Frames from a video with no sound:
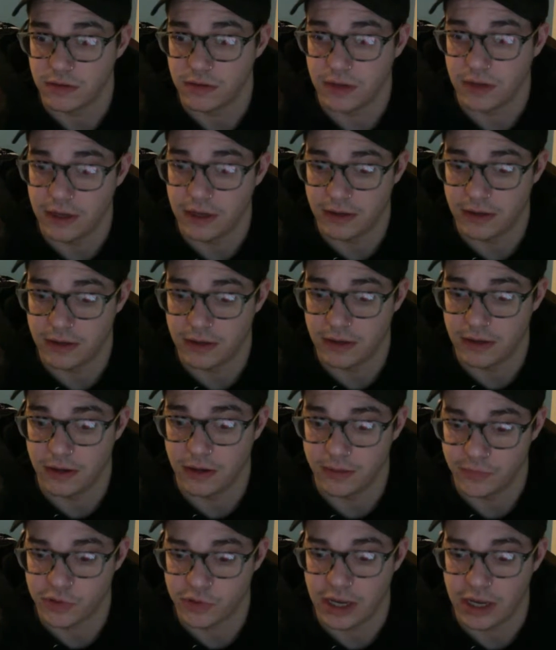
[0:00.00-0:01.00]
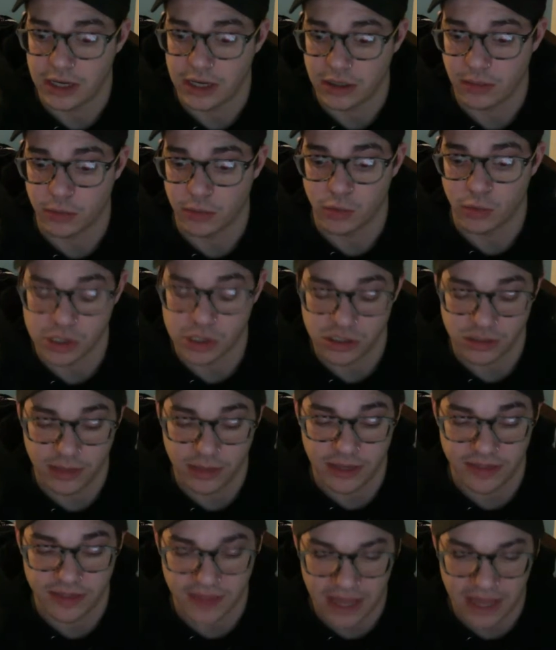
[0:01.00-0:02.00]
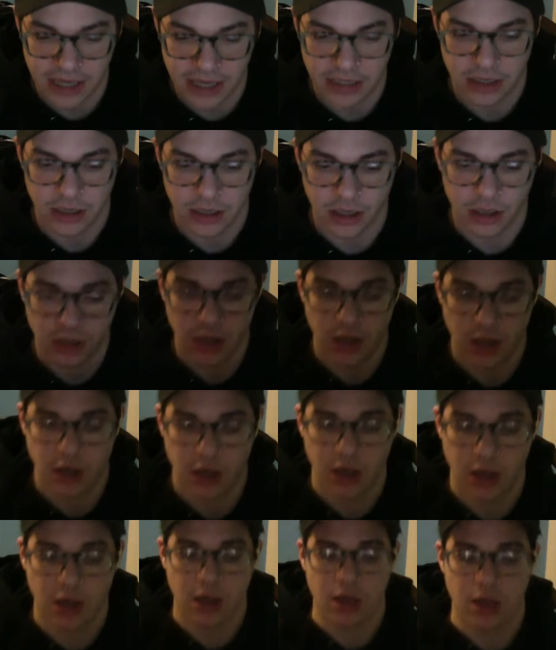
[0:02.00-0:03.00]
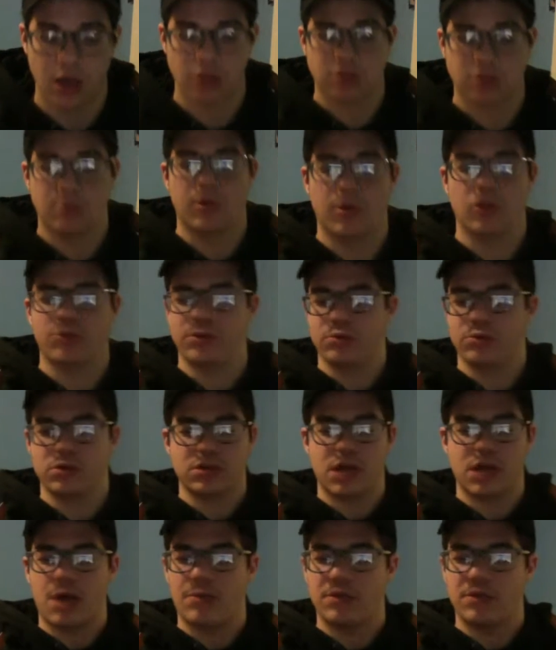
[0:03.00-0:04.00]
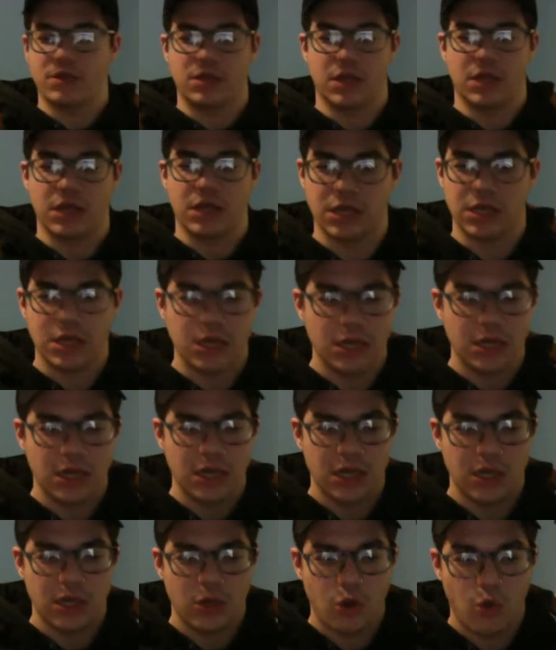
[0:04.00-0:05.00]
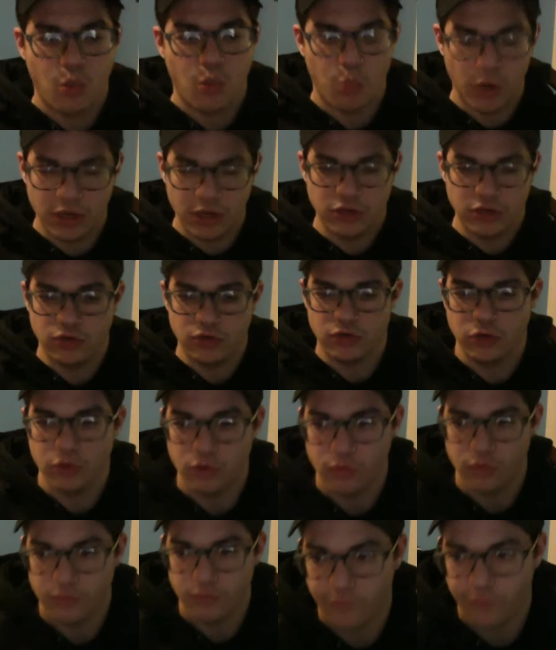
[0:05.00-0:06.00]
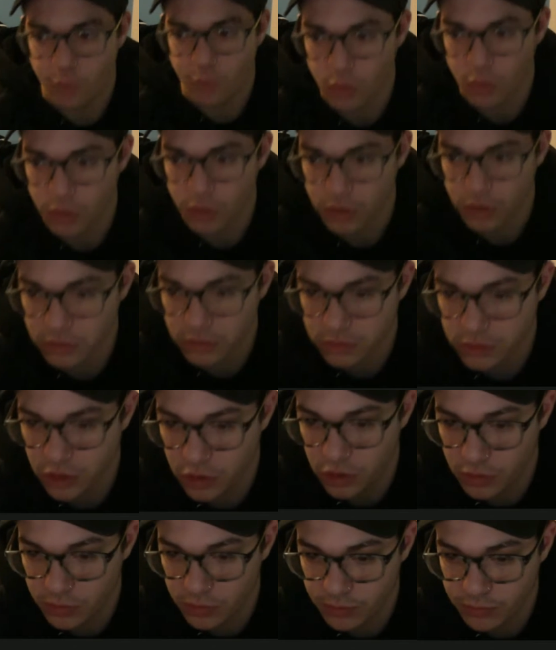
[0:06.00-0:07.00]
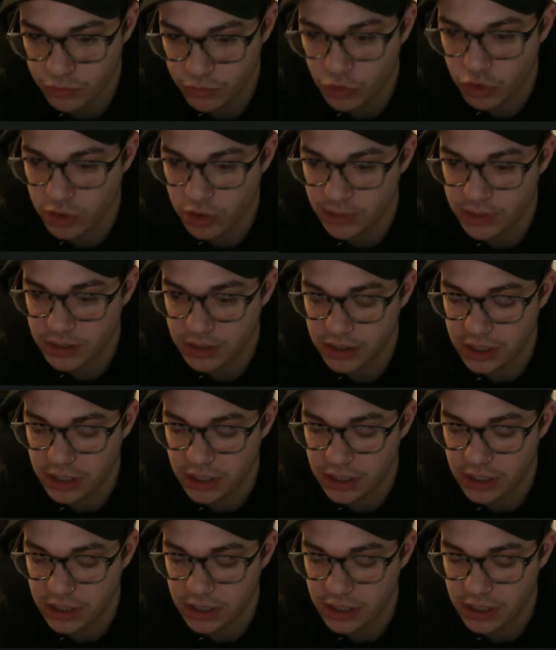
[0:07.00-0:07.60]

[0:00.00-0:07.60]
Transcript: And so I had a couple questions about that, and some other people just commented like, what did you do for programming?